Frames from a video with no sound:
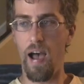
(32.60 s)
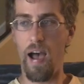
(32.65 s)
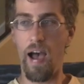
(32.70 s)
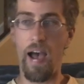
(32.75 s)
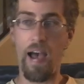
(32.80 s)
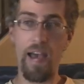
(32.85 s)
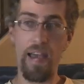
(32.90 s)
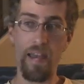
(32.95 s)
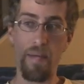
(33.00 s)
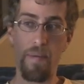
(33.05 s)

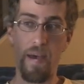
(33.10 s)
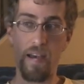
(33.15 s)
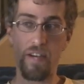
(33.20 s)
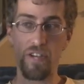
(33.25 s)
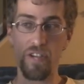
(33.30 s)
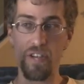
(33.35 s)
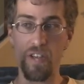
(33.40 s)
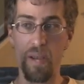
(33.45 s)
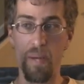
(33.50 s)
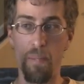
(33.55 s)
I am
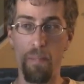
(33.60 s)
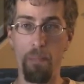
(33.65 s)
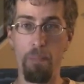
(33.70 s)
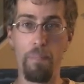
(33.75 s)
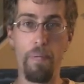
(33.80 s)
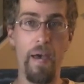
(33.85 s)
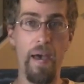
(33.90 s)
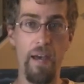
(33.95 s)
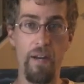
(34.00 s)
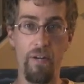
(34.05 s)
actually
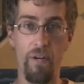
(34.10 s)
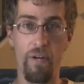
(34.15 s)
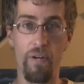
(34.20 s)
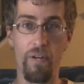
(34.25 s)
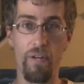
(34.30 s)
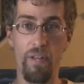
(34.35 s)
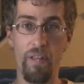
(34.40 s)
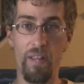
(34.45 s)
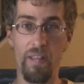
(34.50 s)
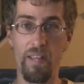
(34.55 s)

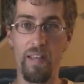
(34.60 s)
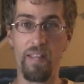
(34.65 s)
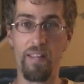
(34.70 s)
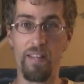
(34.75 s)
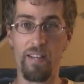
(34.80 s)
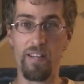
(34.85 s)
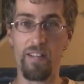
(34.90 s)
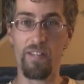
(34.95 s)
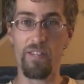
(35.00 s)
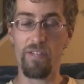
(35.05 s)
better than
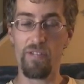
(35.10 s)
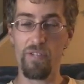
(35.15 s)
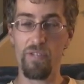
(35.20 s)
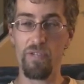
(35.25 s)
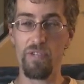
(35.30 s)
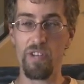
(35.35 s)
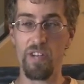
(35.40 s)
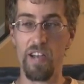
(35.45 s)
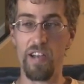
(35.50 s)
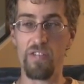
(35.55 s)
the
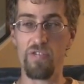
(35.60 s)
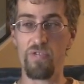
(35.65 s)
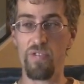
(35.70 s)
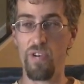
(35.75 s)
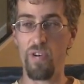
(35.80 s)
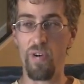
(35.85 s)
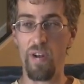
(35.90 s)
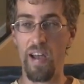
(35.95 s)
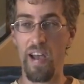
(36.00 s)
conclusion I drew,